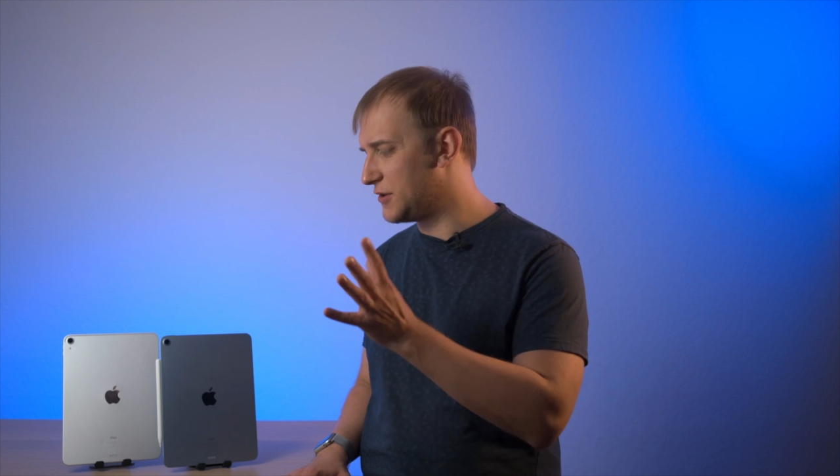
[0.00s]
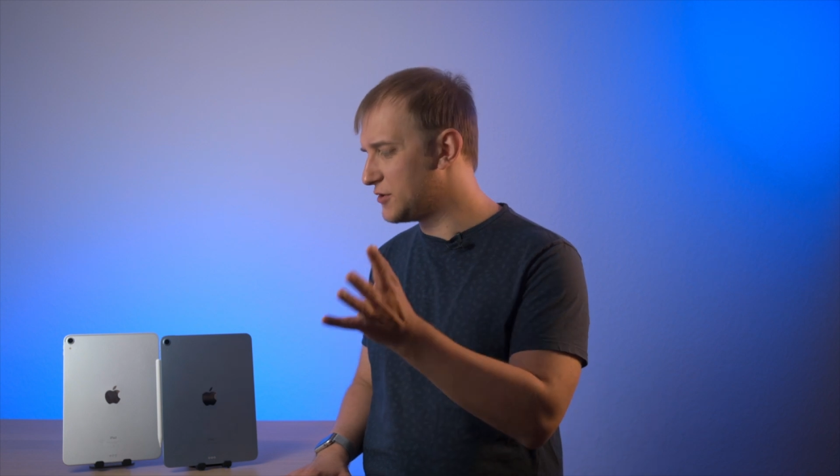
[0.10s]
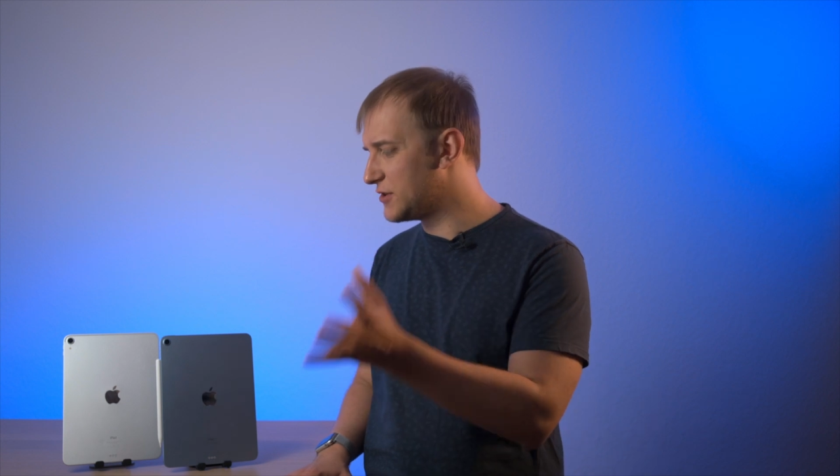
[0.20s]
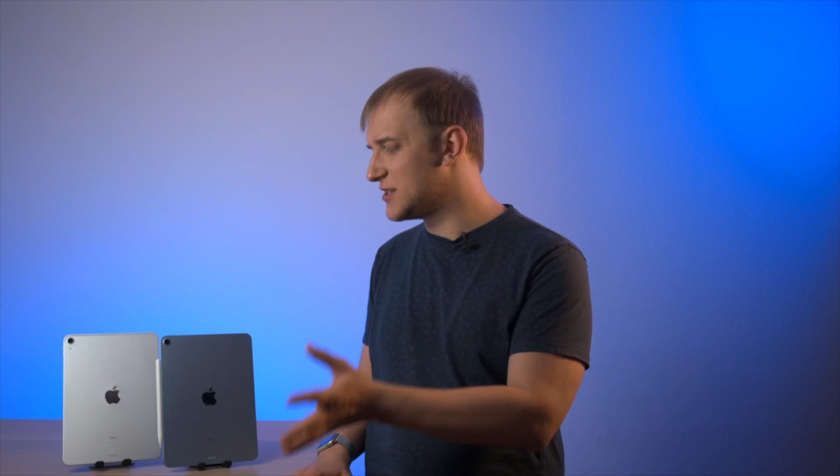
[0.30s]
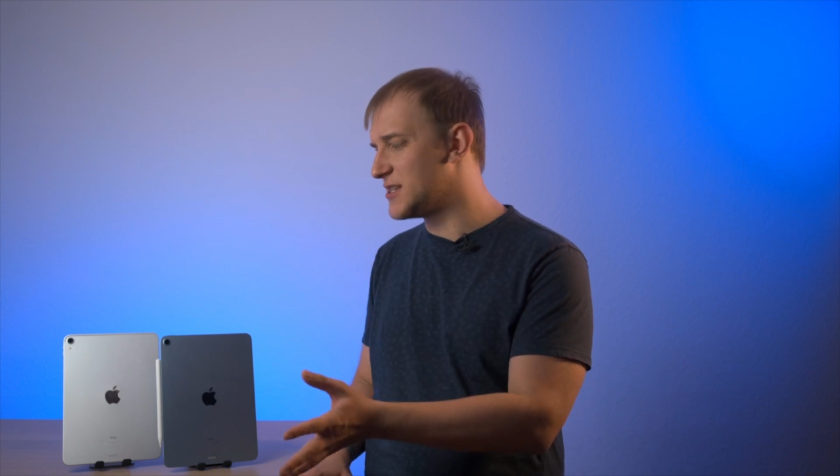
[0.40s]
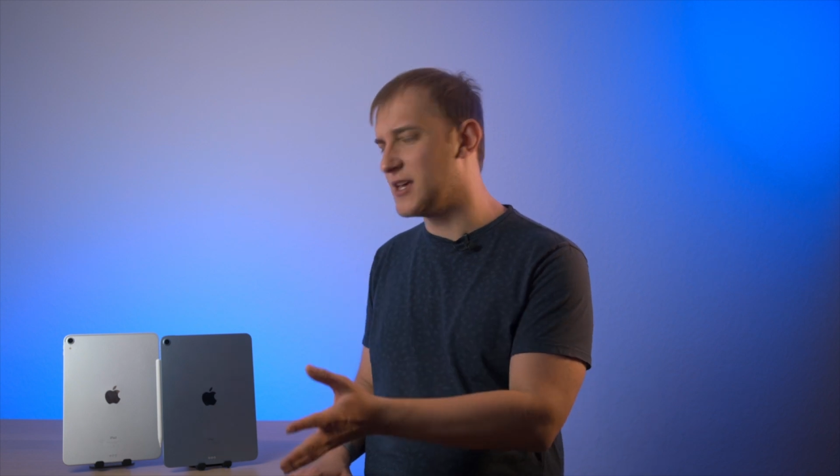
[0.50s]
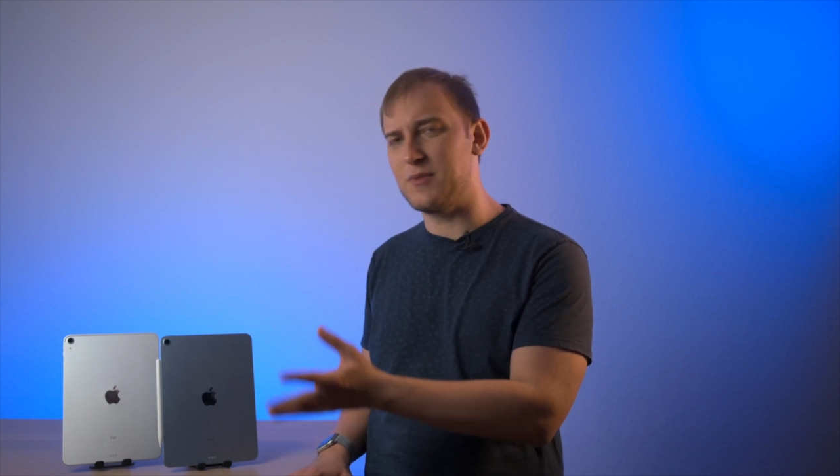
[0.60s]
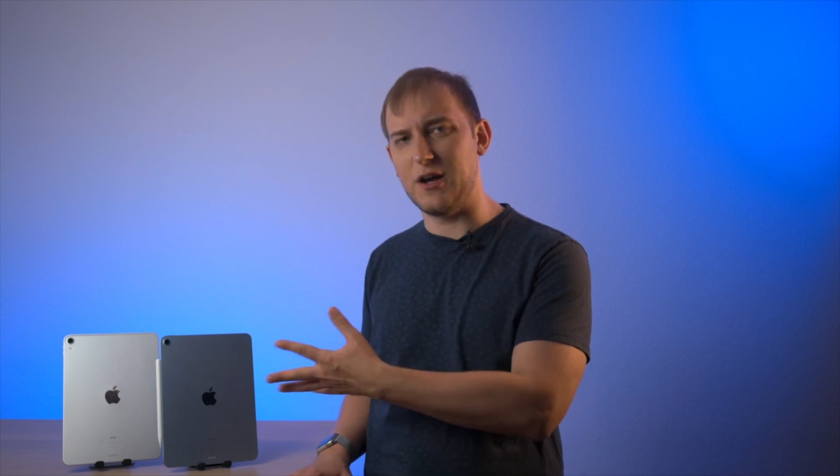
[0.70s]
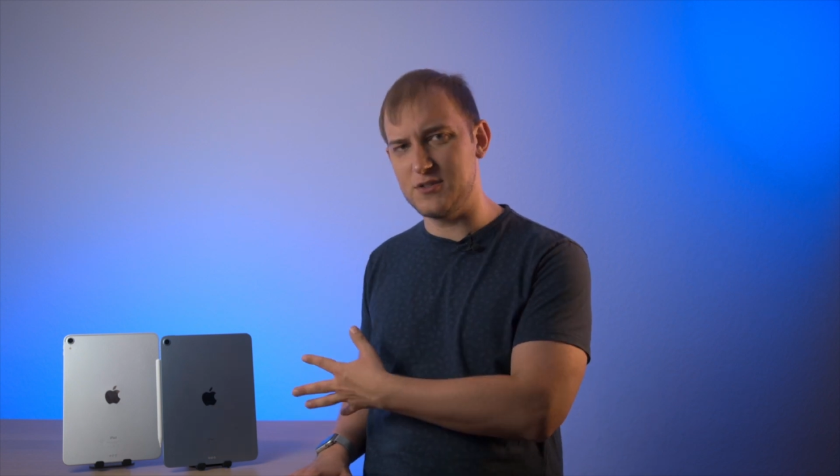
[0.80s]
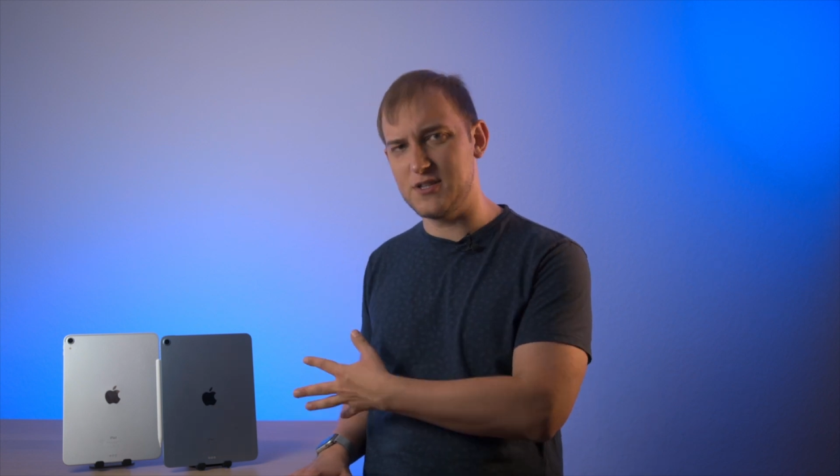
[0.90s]
look the same
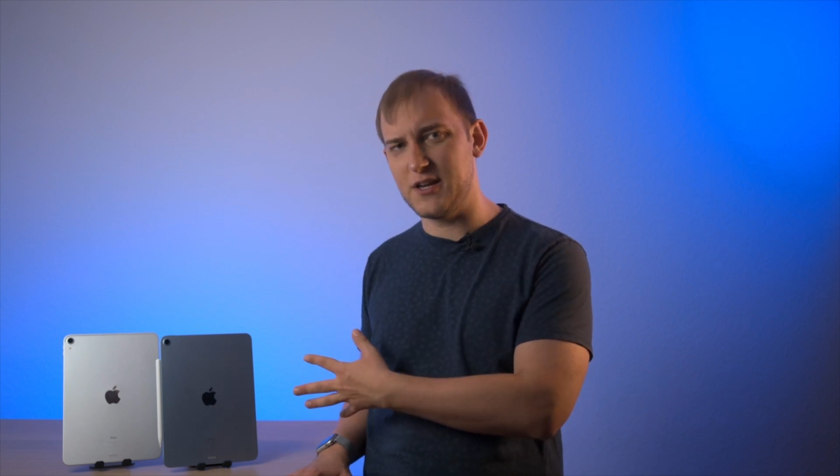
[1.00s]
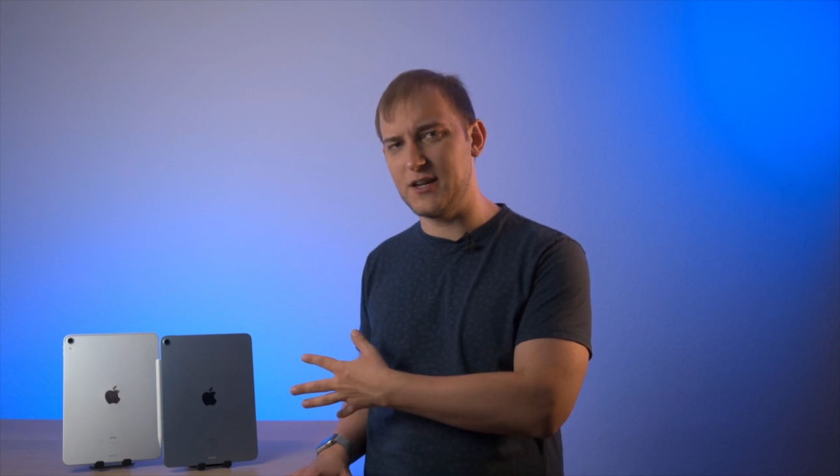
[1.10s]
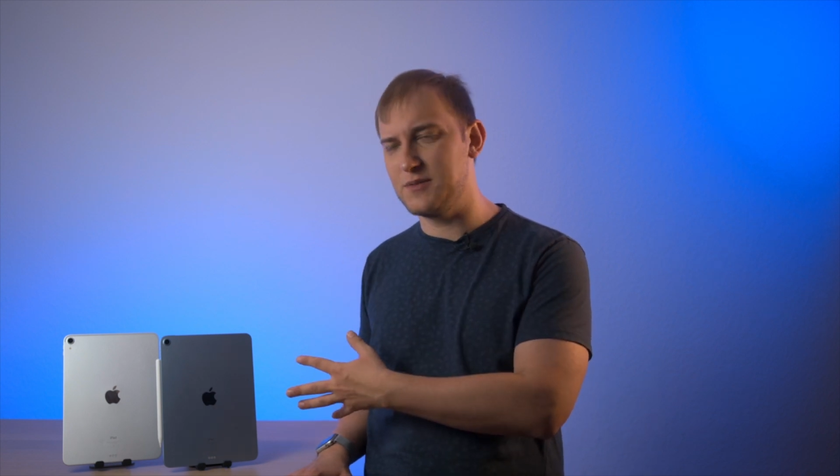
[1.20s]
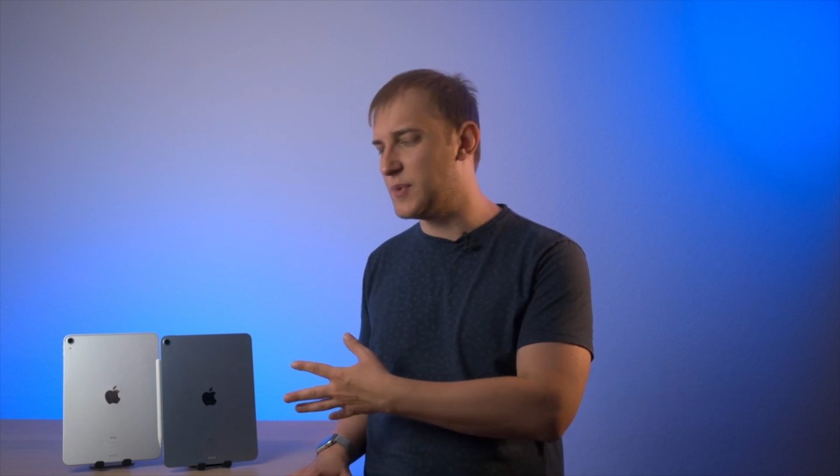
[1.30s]
outside,